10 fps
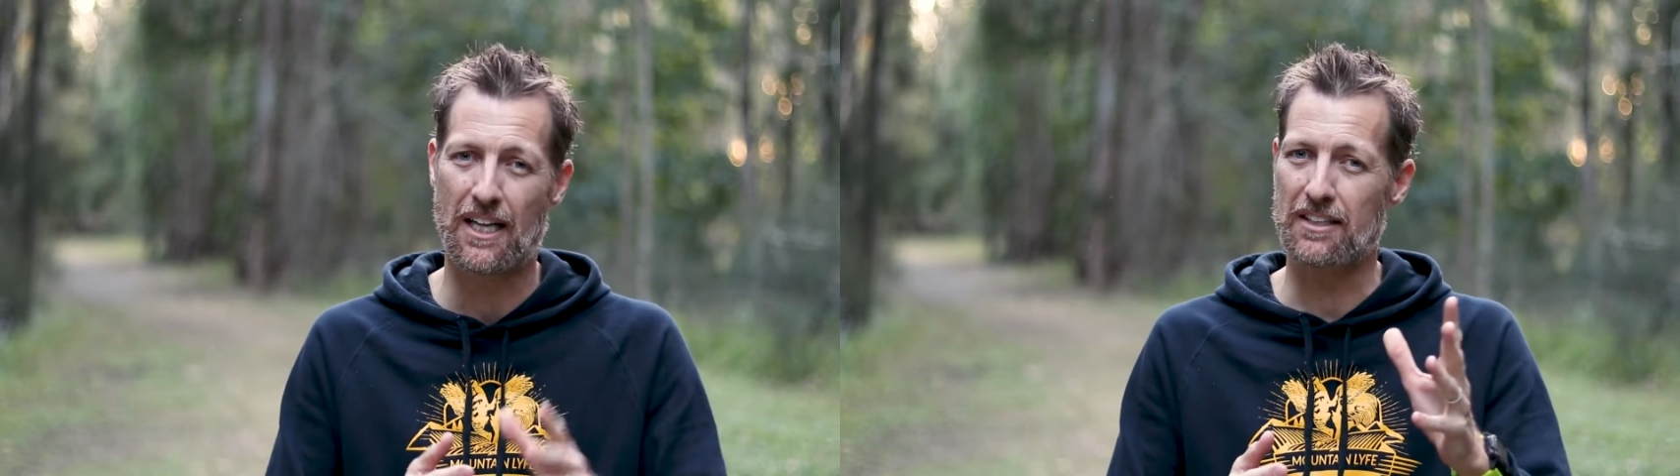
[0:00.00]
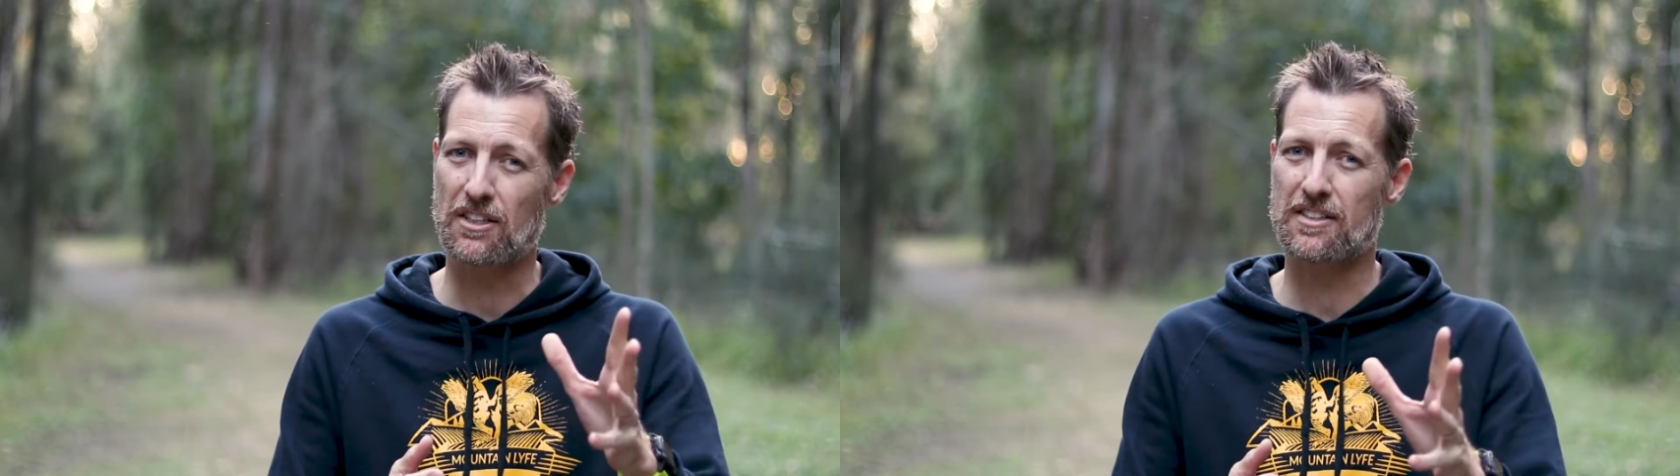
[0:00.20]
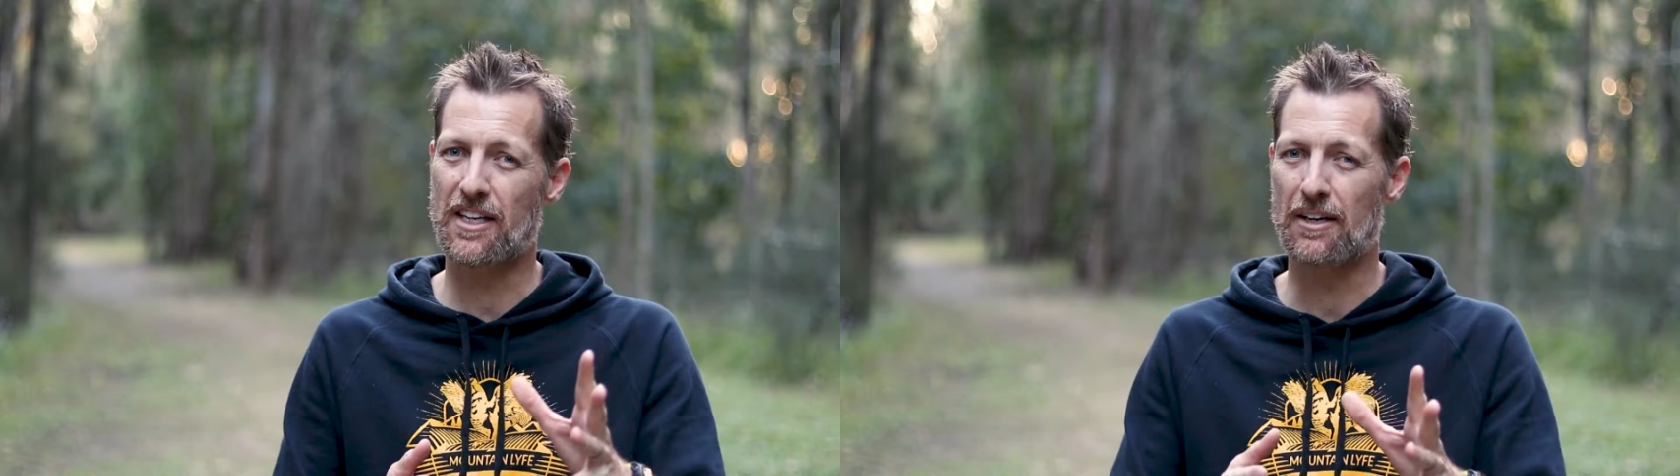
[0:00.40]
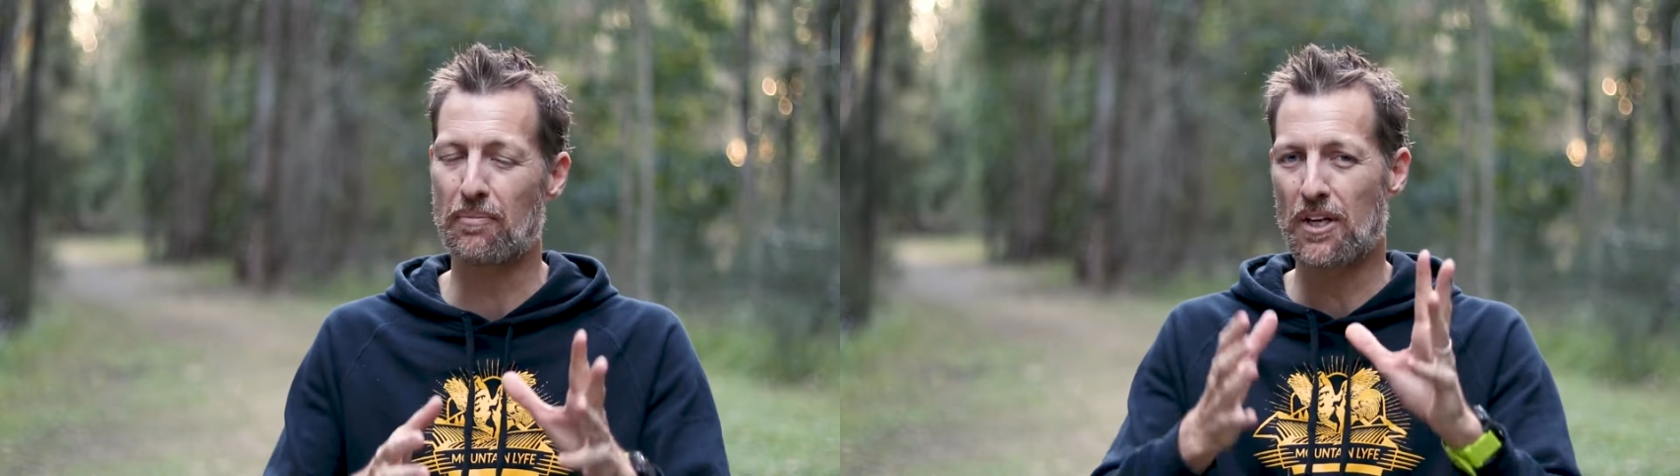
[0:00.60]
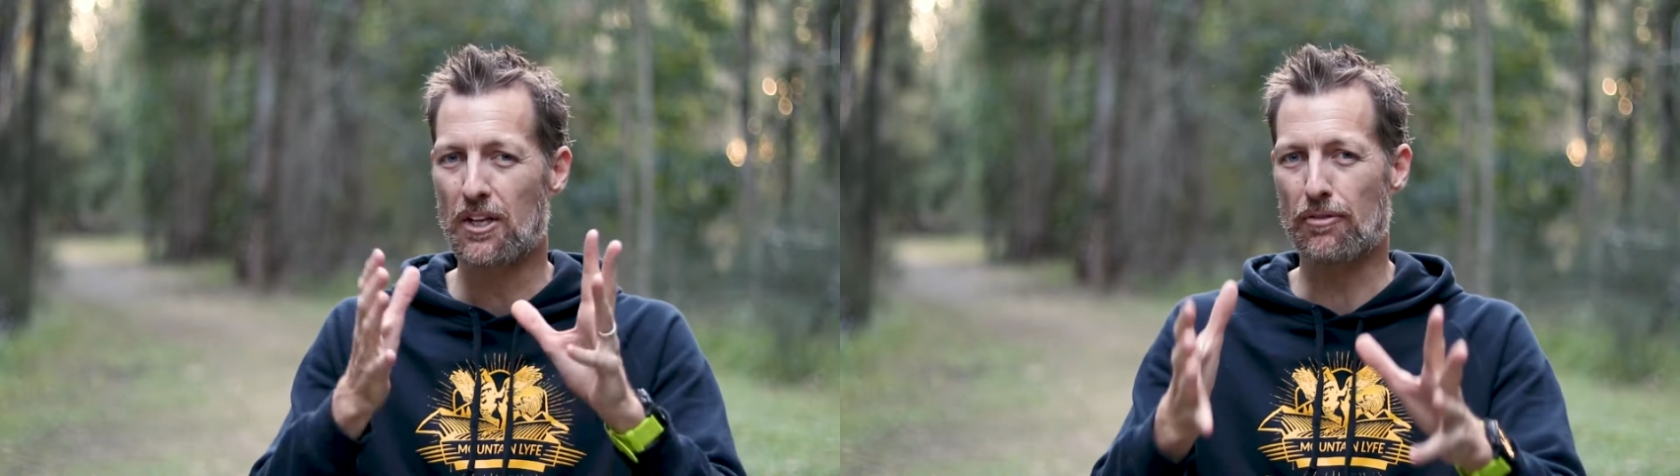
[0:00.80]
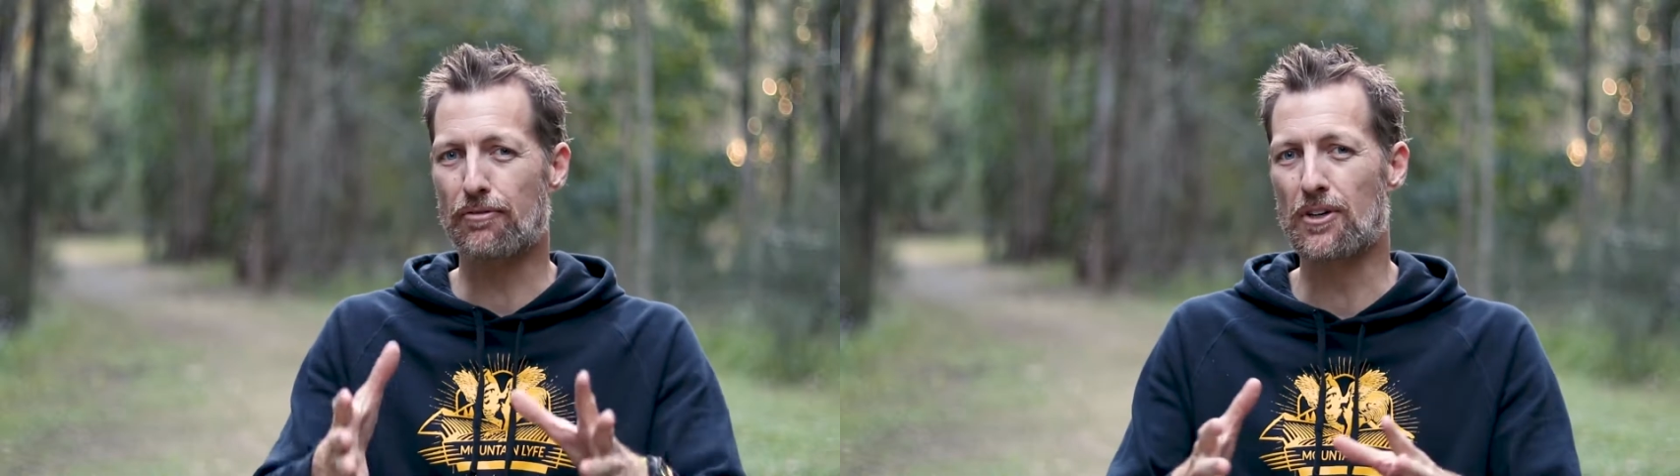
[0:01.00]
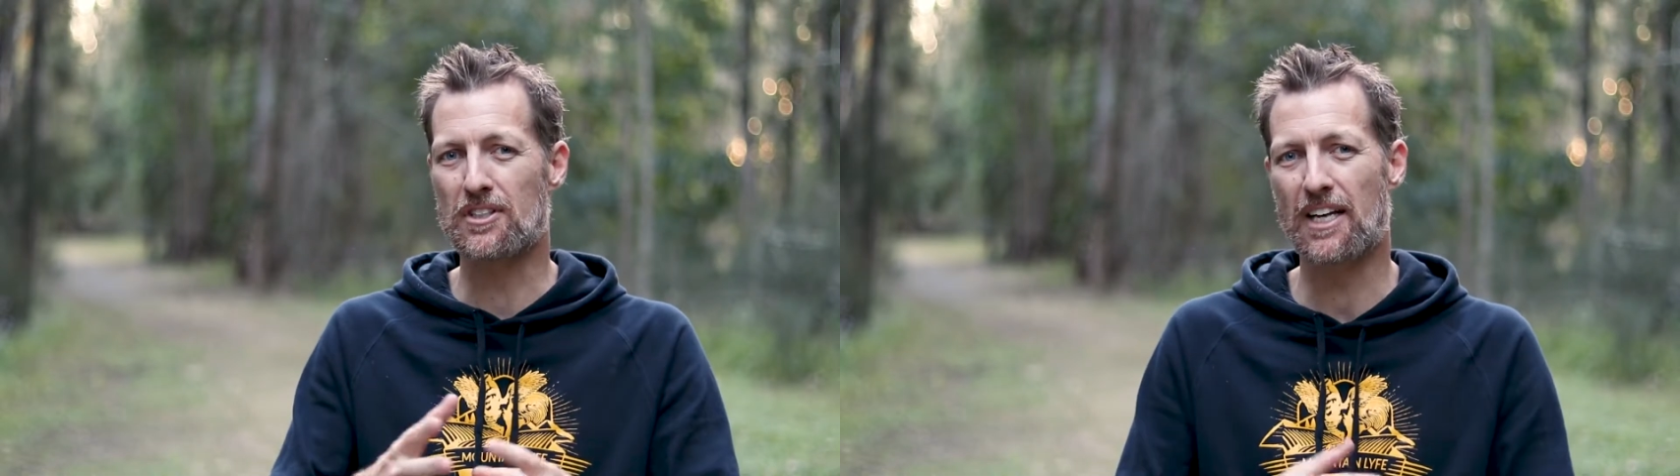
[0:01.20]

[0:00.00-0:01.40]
As I said, the first